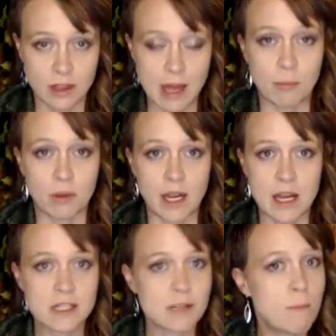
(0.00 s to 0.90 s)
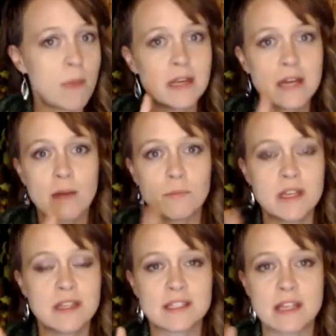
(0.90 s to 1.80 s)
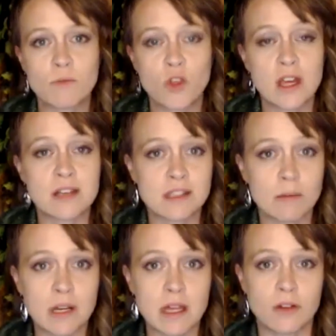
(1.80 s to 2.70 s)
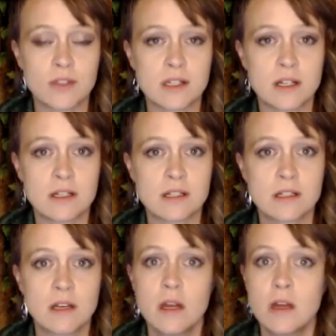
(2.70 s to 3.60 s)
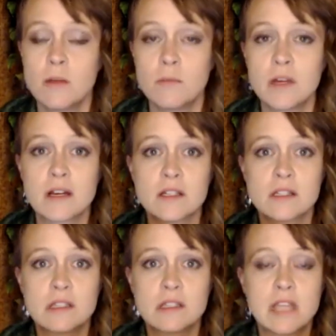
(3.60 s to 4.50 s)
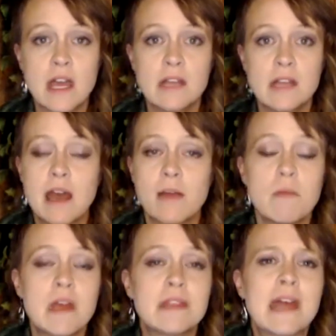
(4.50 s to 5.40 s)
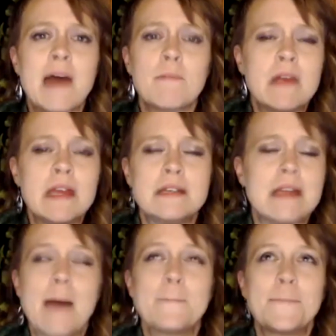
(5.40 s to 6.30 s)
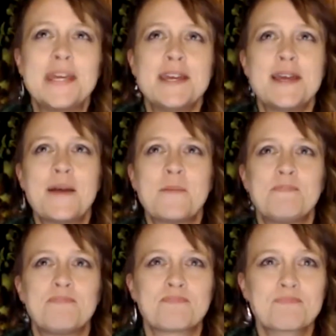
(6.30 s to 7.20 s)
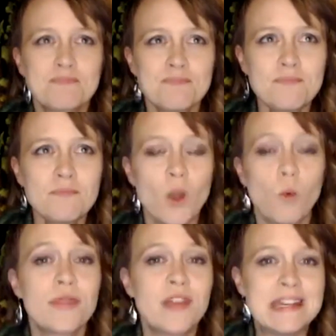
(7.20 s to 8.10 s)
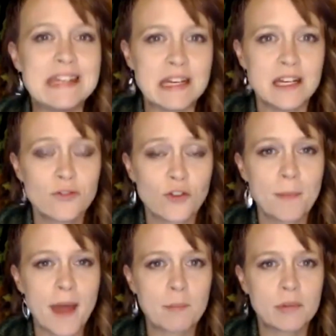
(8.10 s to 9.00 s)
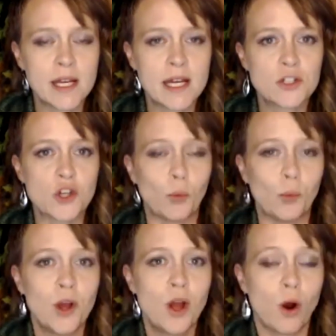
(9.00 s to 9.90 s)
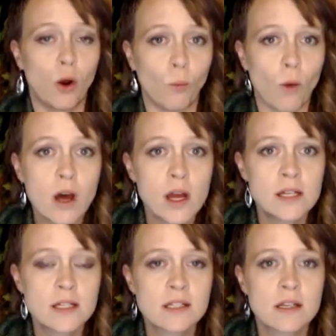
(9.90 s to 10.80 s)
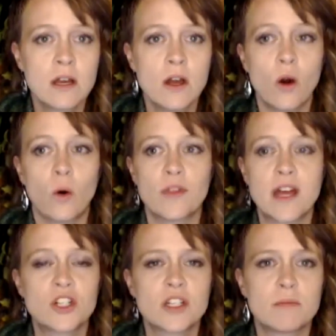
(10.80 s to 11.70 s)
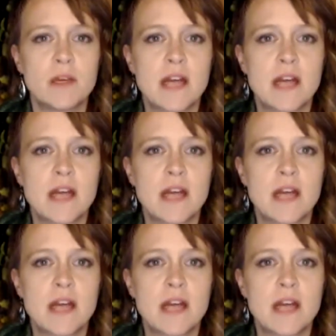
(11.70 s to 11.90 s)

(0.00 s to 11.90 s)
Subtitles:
that plant may not be the same thing as somebody else does, because that may not be what they need from that plant or want, or that just may